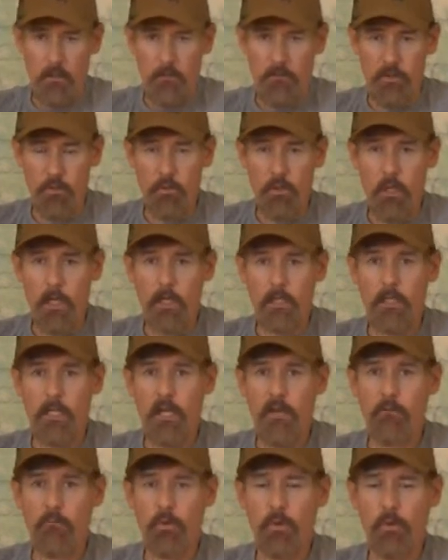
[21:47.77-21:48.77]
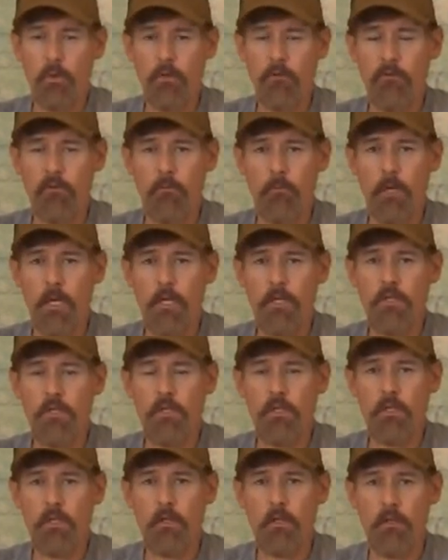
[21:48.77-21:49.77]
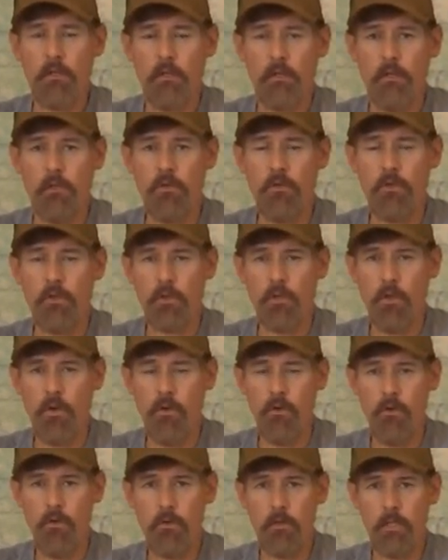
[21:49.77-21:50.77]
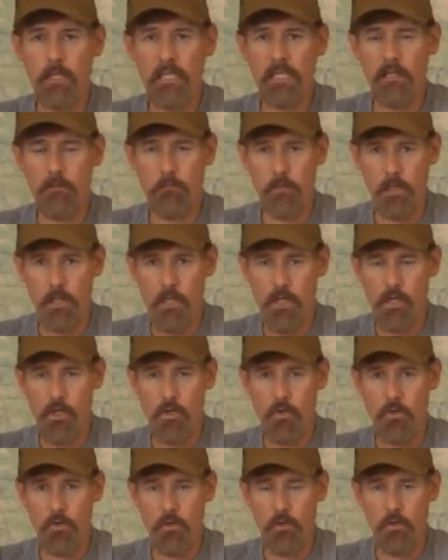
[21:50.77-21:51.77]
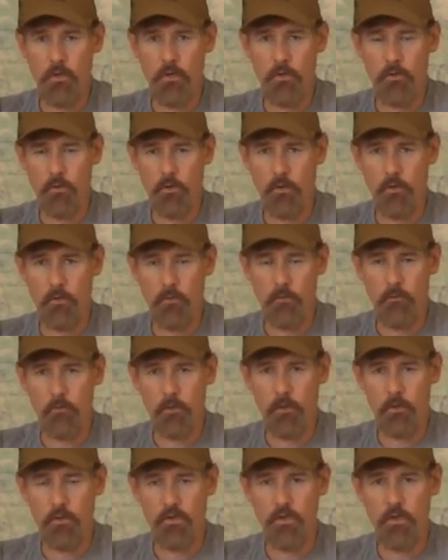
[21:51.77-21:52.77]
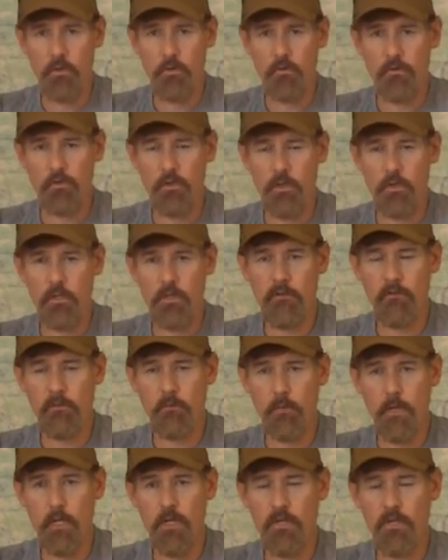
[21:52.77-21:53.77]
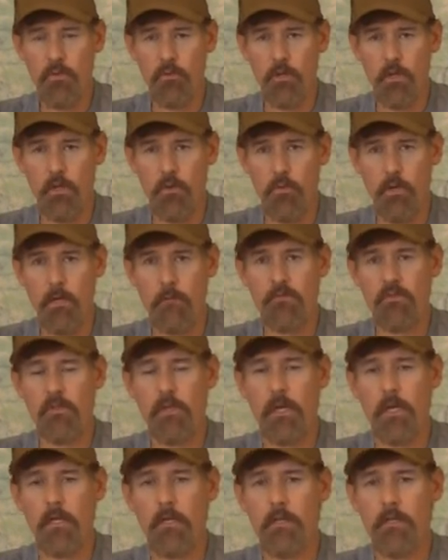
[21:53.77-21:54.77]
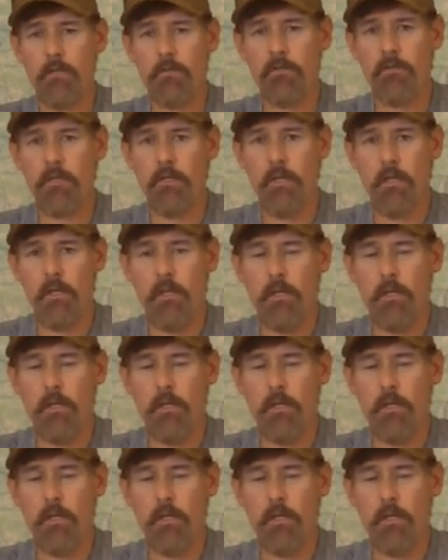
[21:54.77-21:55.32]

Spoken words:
If you would like to have more information, you can go to the link below or where it shows on the information where our website is.